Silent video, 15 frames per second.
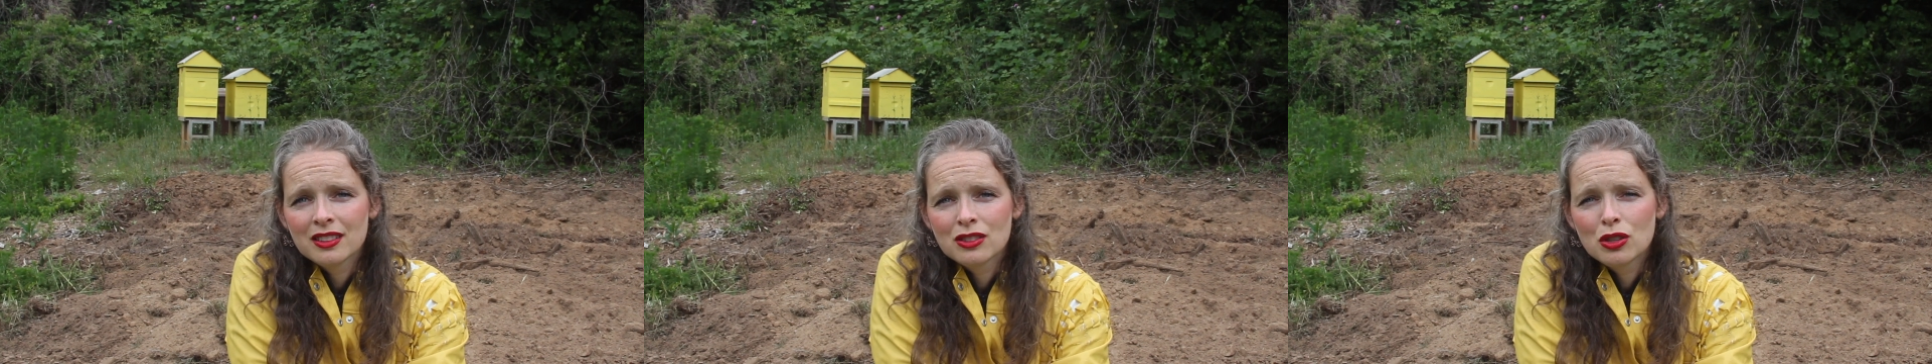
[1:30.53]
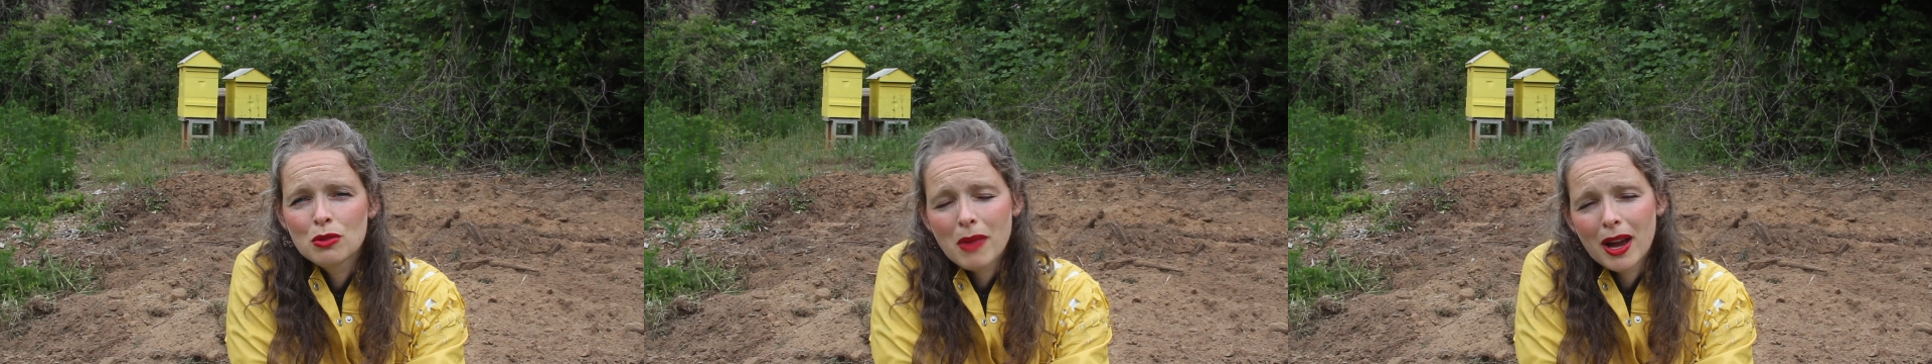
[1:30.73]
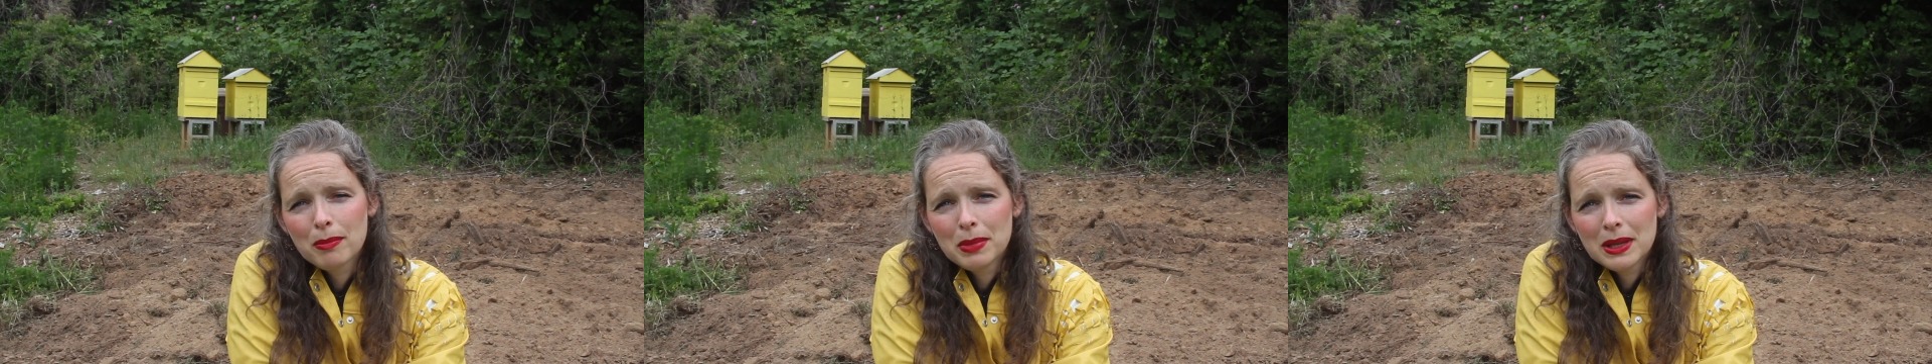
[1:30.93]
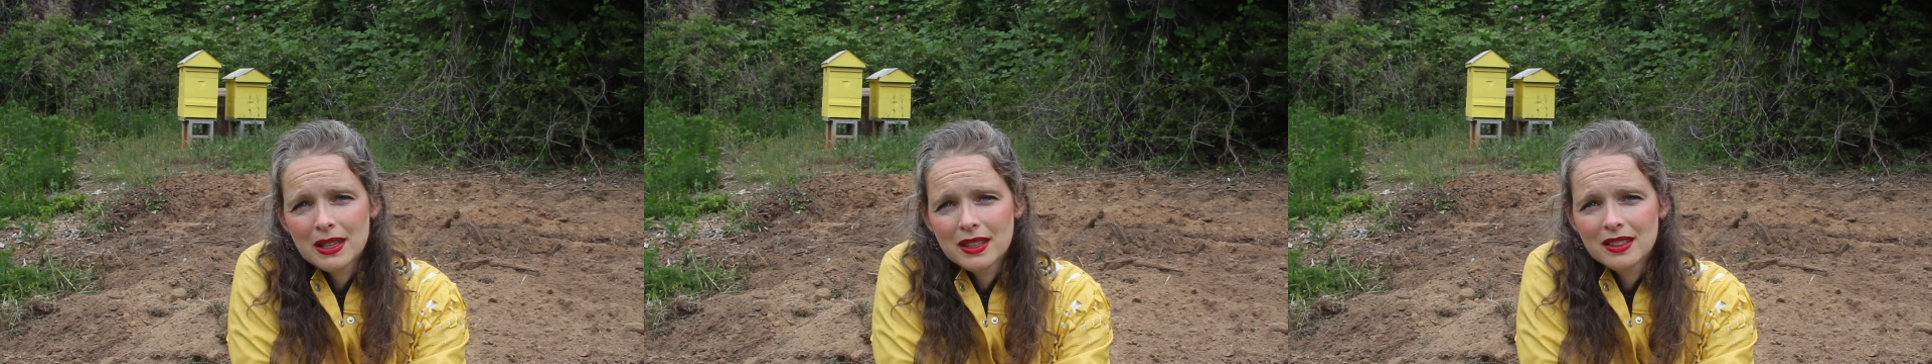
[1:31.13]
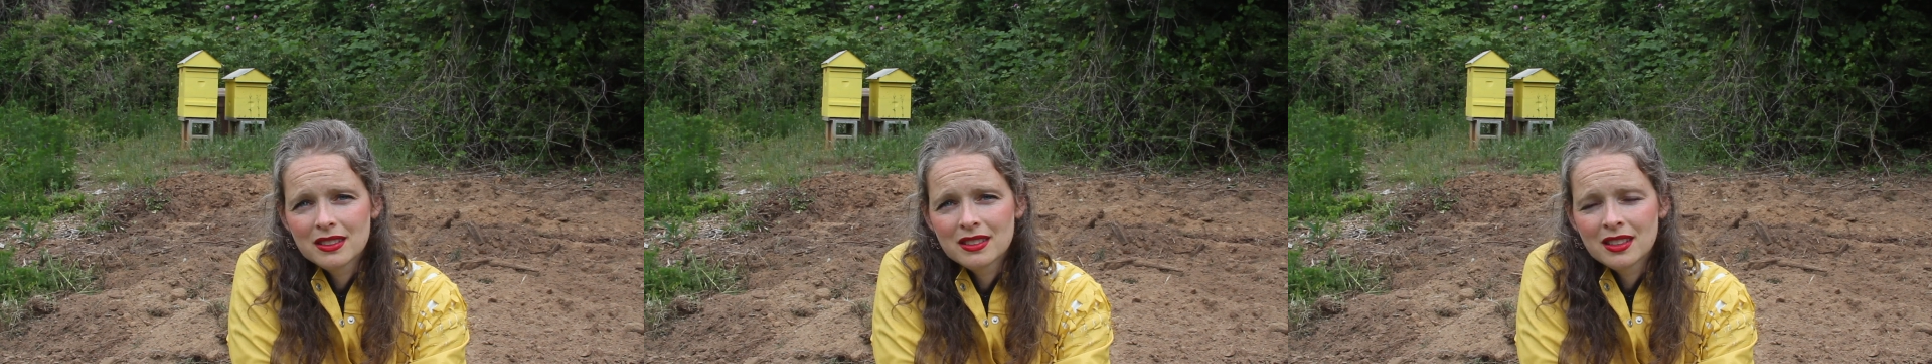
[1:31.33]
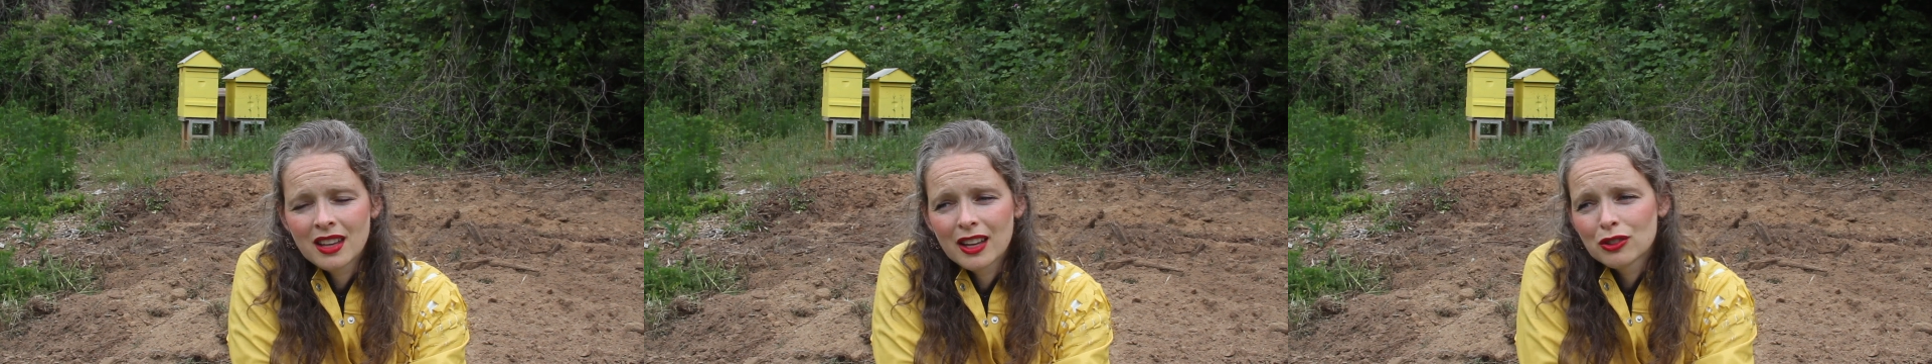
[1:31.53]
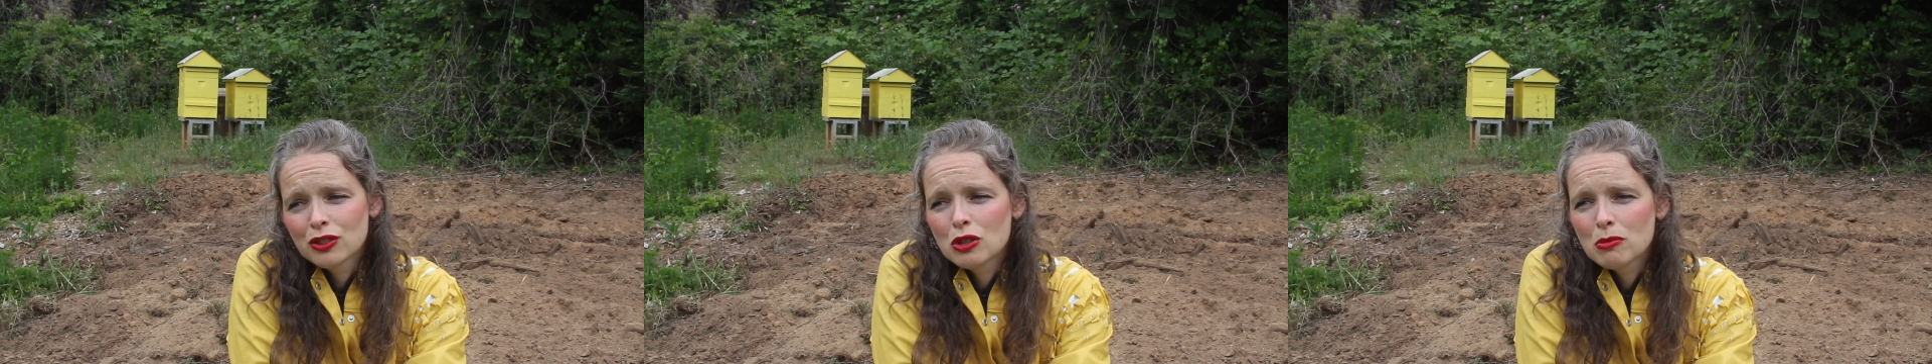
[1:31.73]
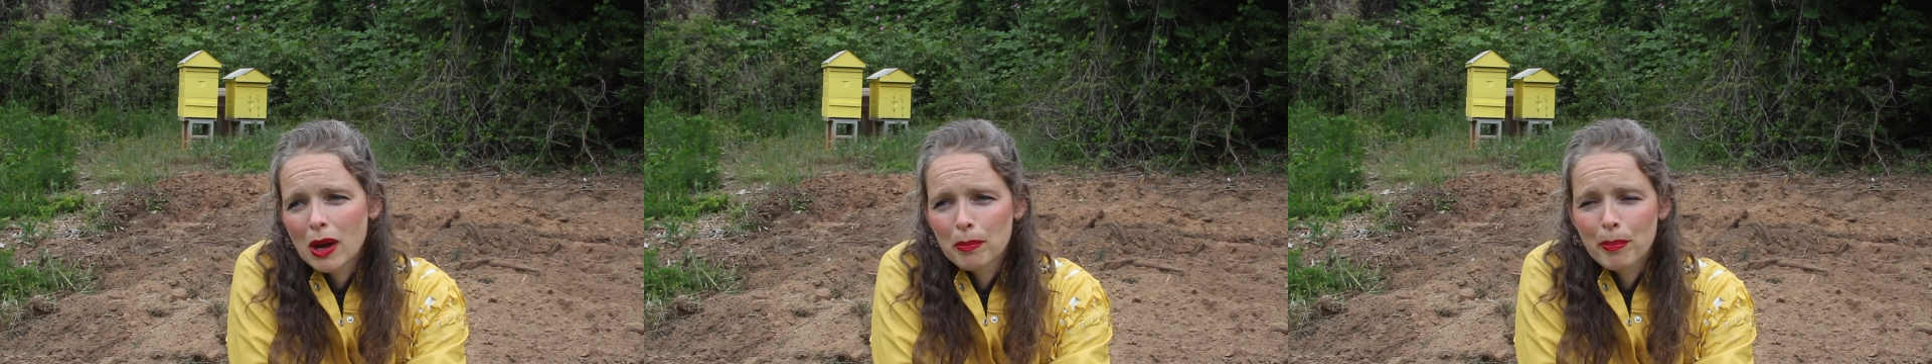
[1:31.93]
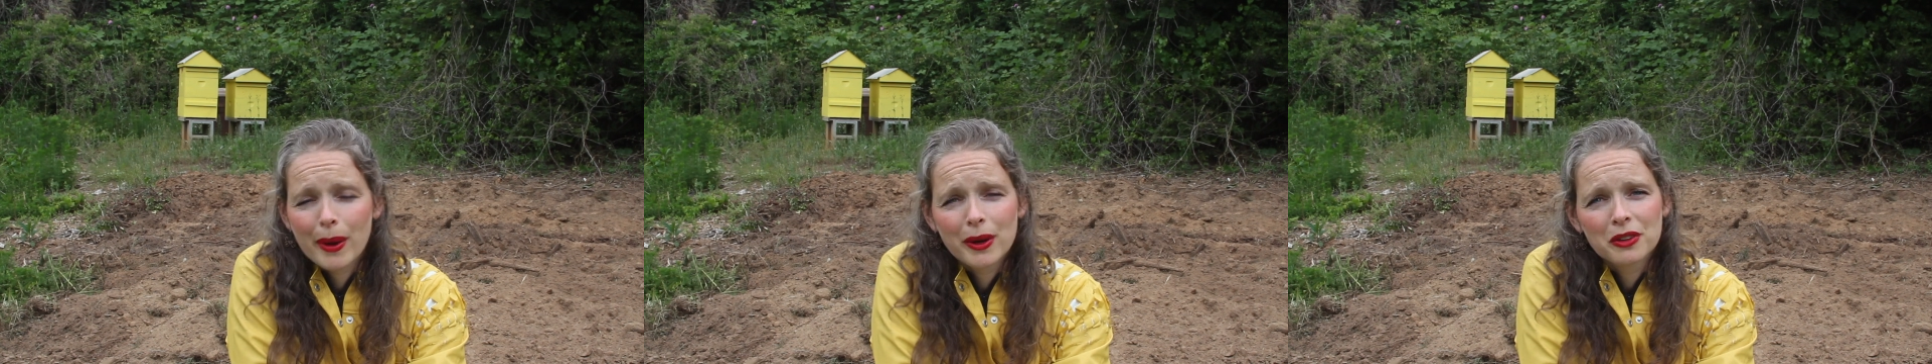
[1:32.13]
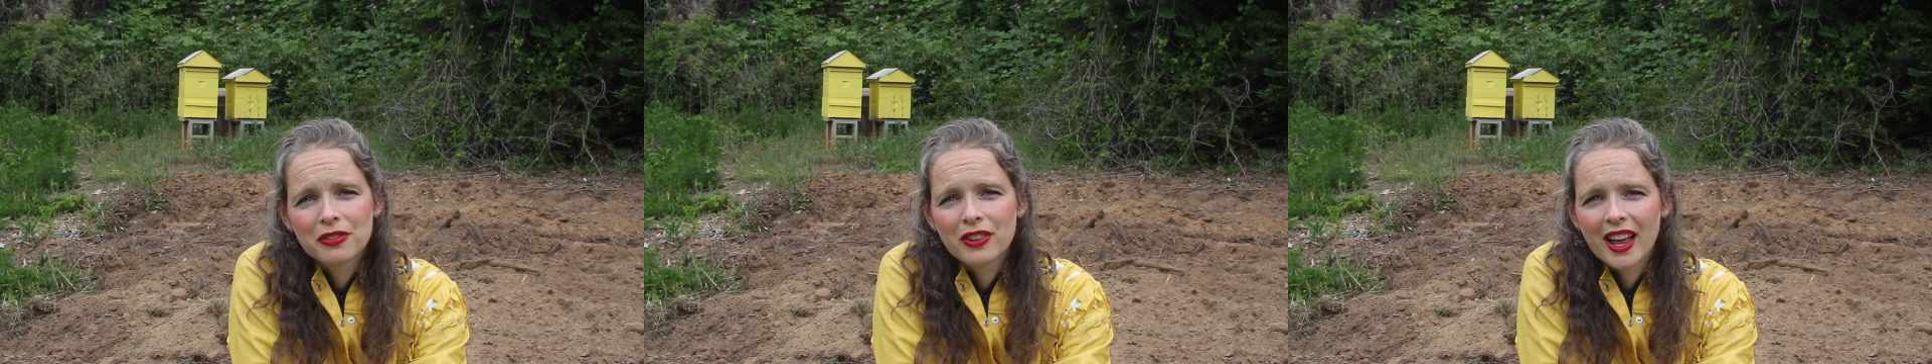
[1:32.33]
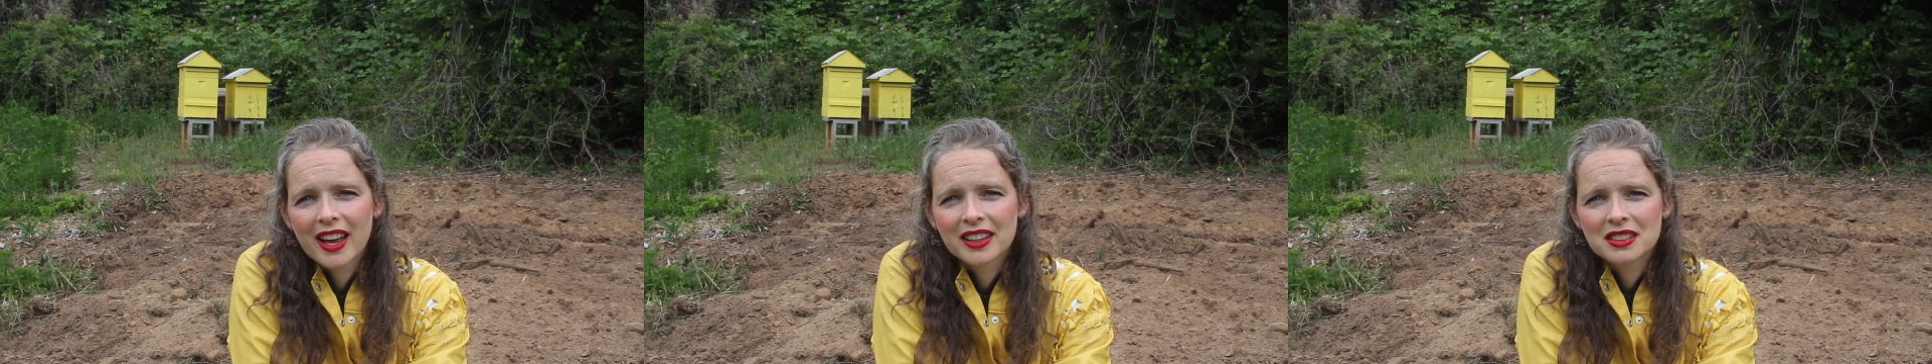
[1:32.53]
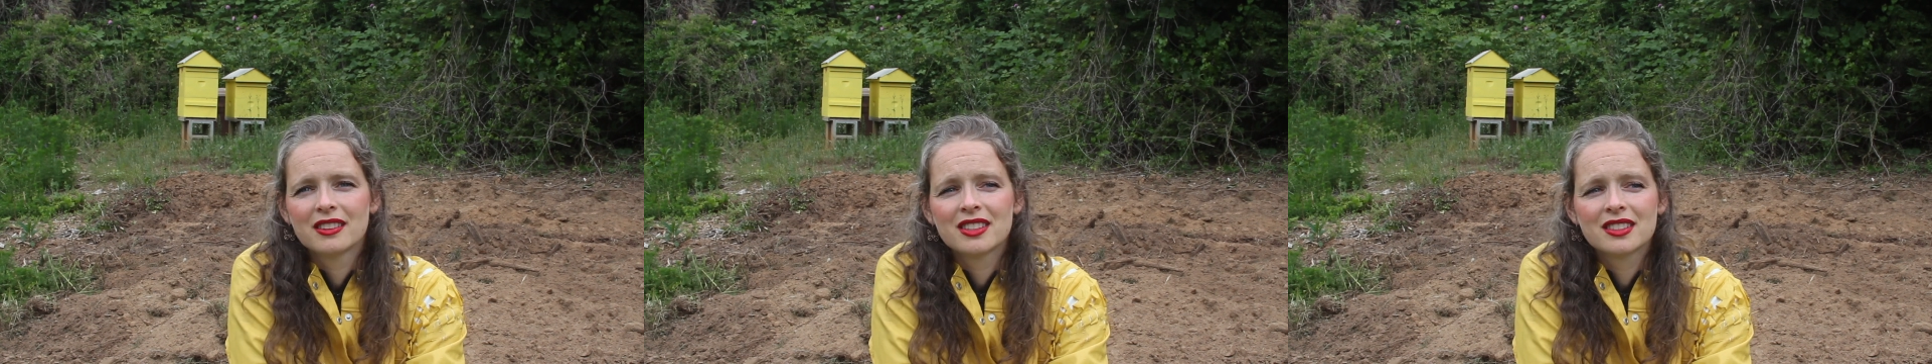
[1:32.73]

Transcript: to my bees and to my butterflies,